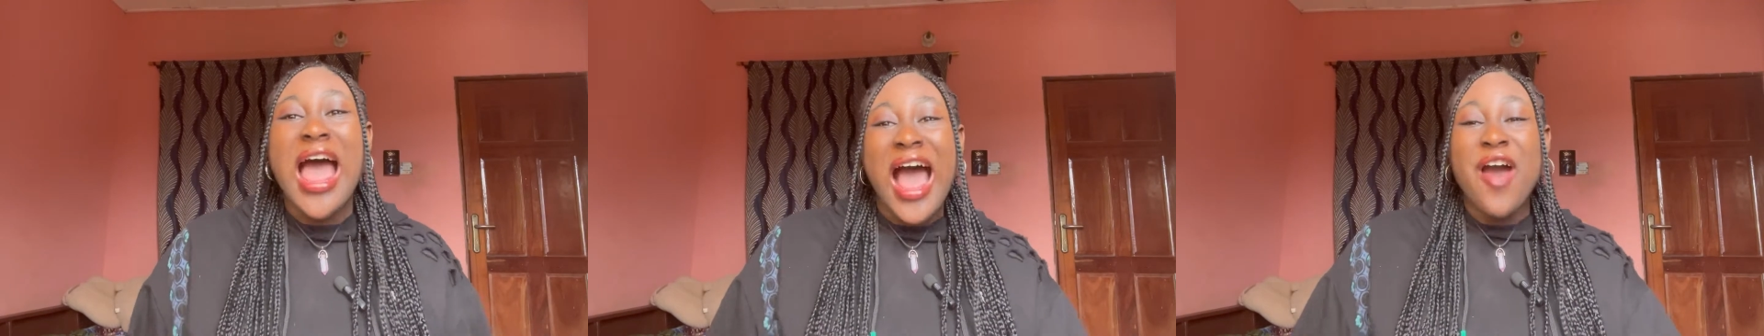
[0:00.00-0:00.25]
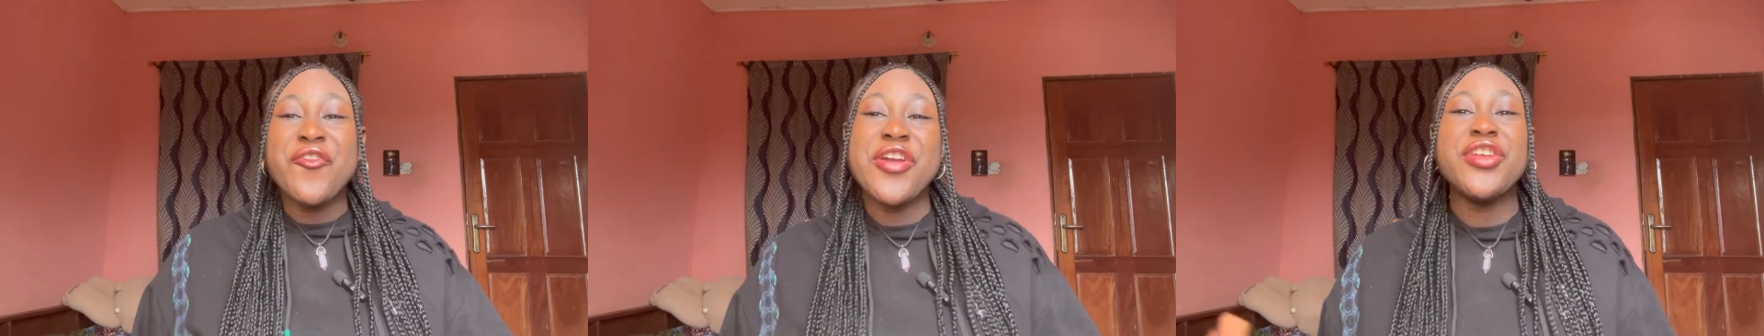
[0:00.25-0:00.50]

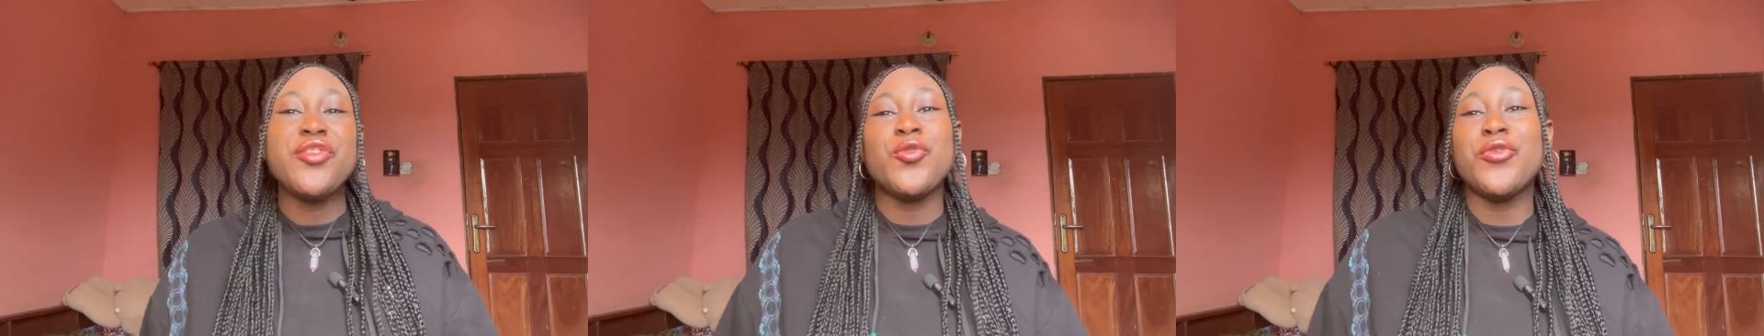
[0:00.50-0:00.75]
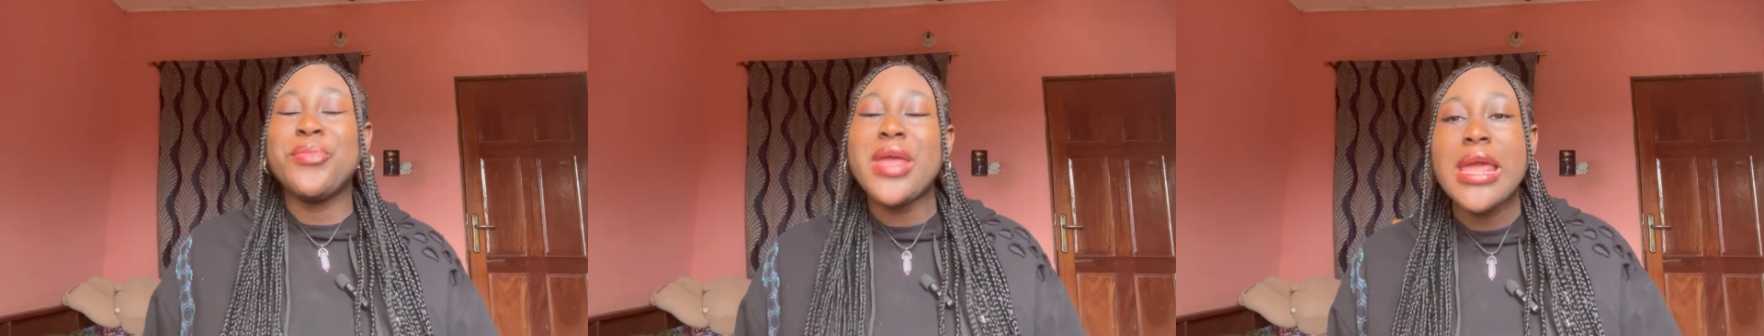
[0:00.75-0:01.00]
I've already
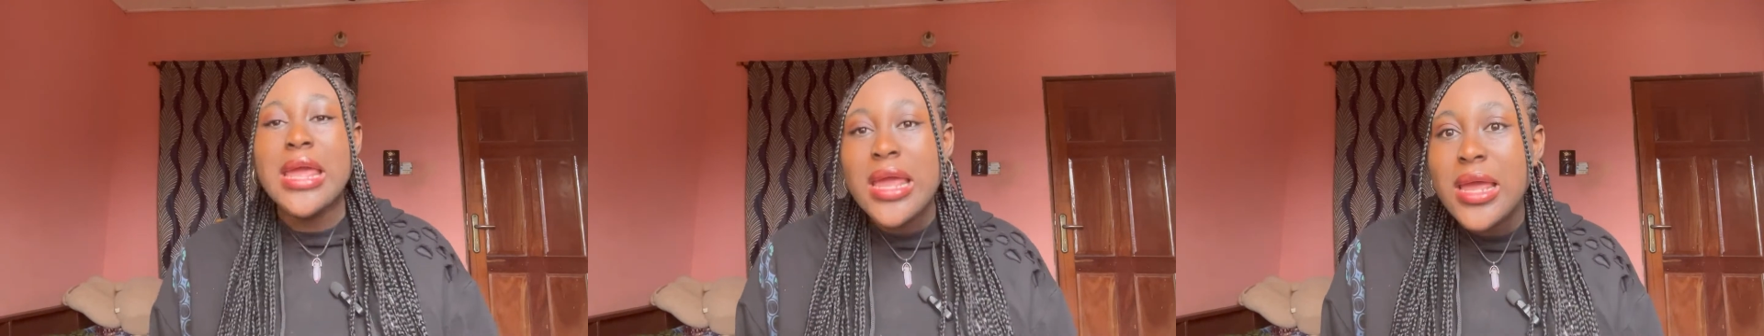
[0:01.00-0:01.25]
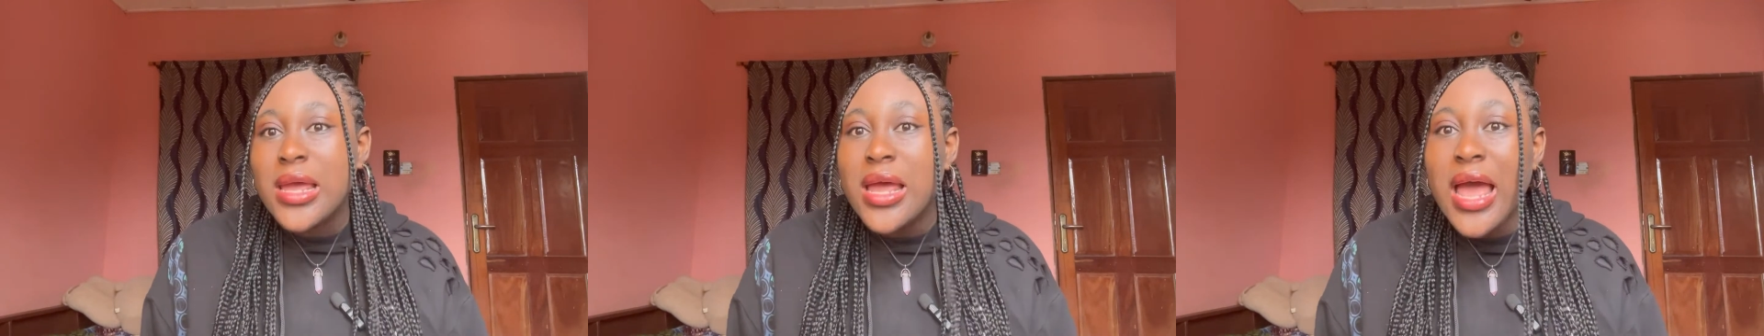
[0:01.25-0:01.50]
told
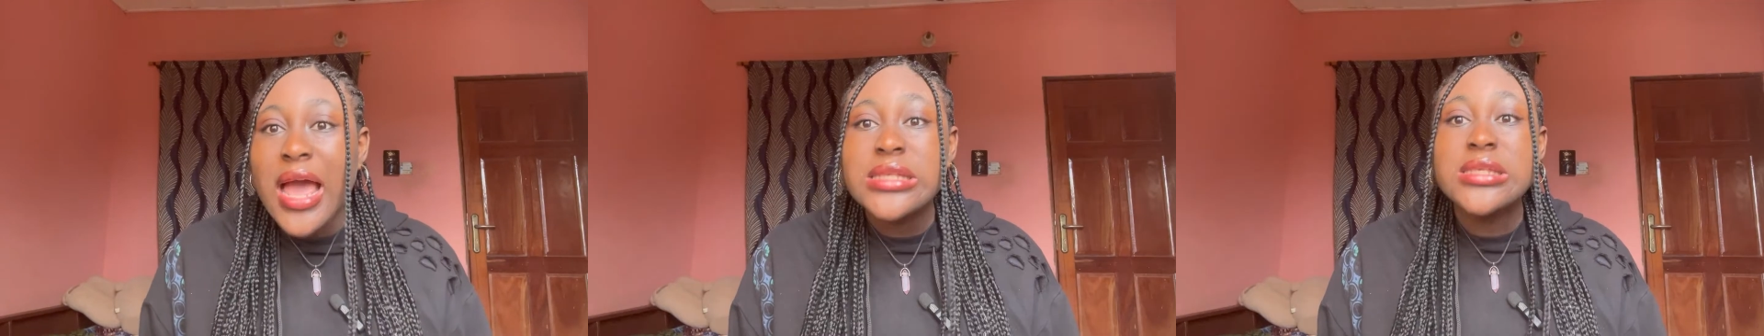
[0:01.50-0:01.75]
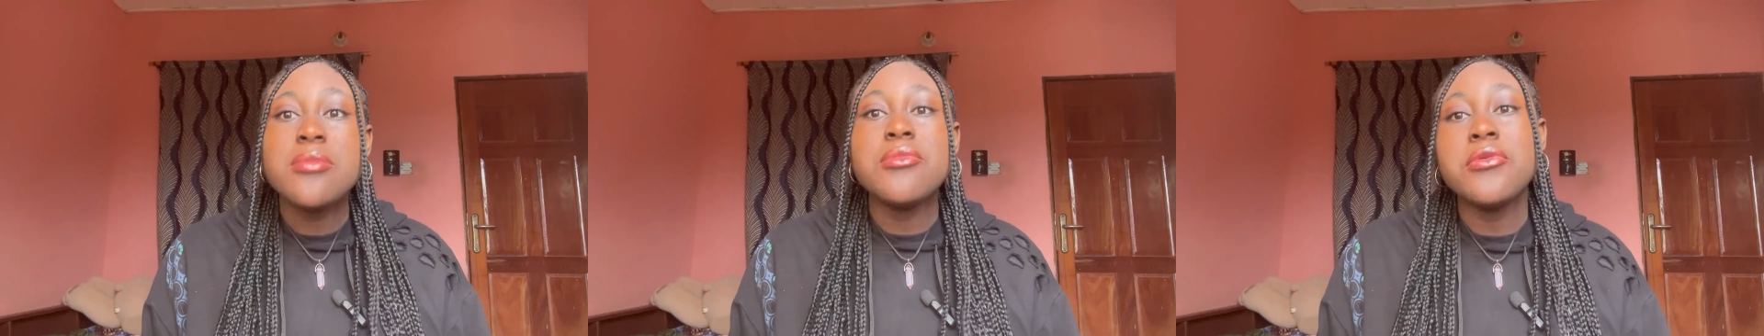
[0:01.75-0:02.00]
I
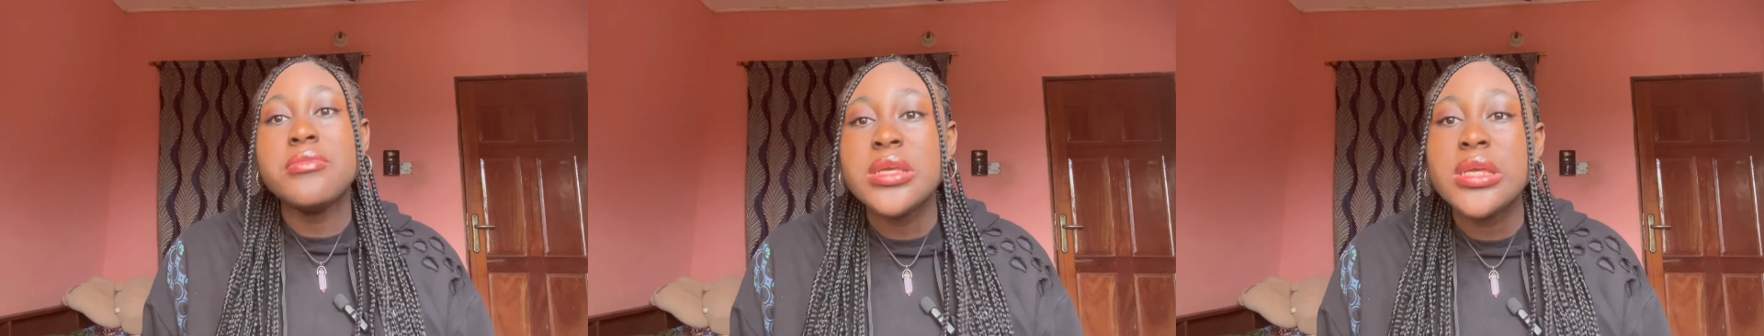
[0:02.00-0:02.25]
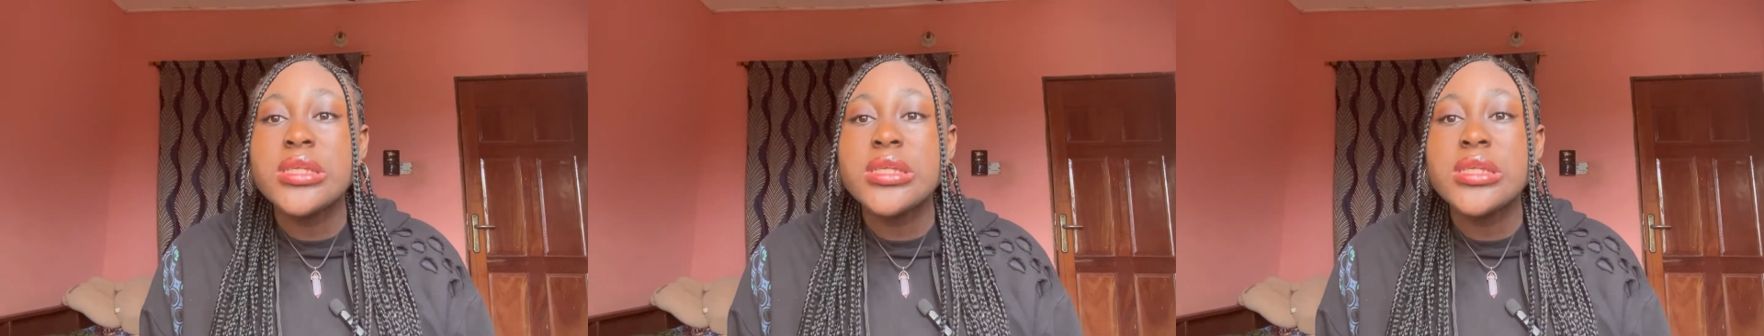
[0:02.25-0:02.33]
say, mommy,